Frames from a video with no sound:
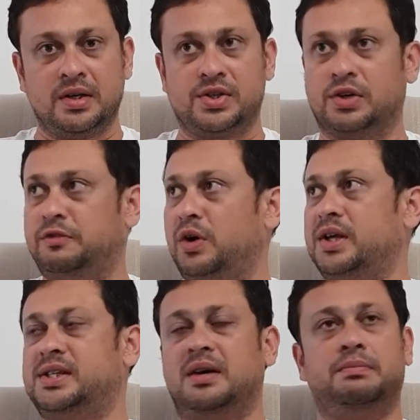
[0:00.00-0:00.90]
So for
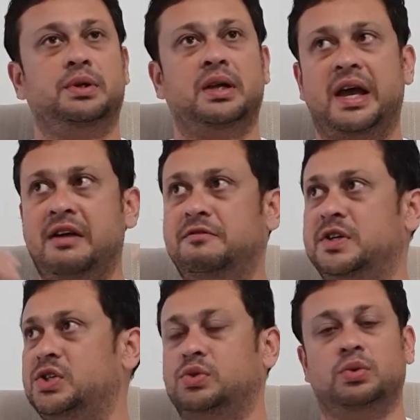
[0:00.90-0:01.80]
example,
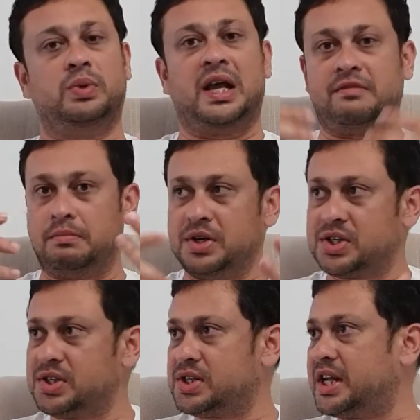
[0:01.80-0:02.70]
every school will have a
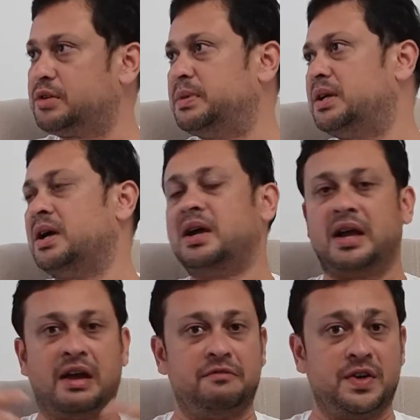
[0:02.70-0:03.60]
mission statement,
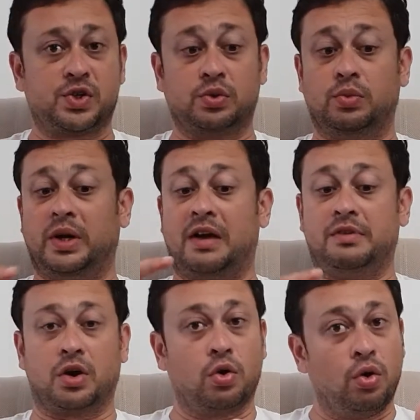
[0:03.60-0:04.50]
every school will have
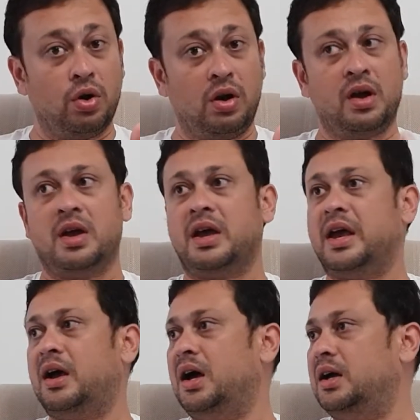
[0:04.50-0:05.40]
a goal.
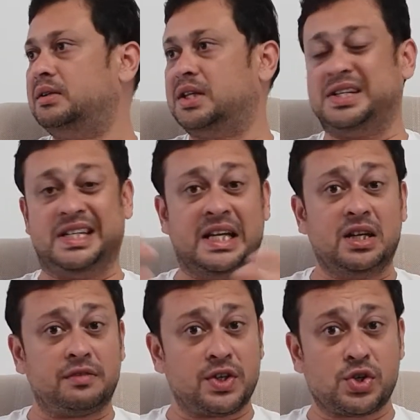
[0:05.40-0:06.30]
The dean
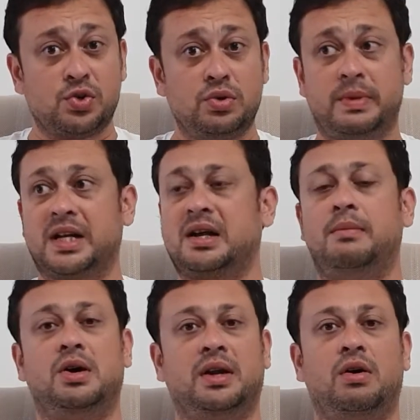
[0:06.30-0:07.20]
of the school might come
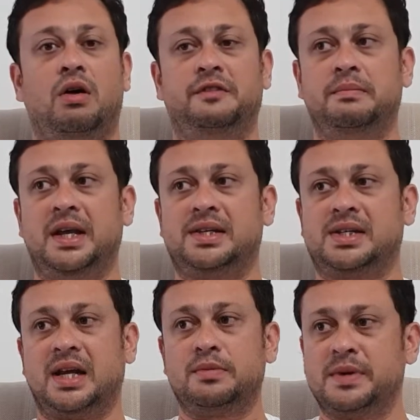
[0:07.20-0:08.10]
out and often make
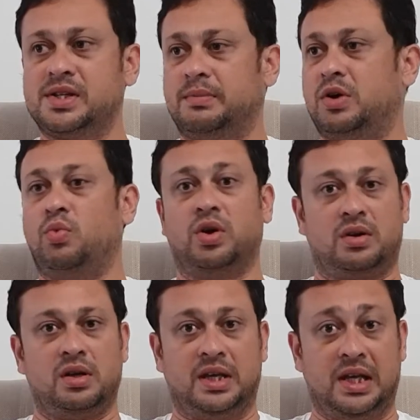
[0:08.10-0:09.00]
statements about what
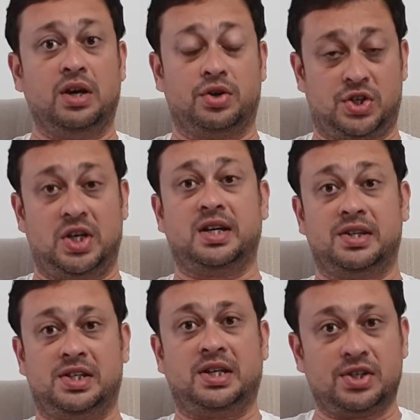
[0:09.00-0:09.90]
he or she
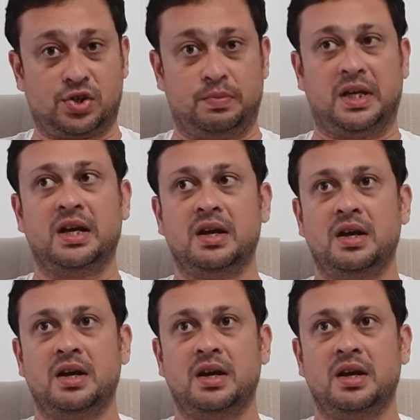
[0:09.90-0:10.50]
considers to be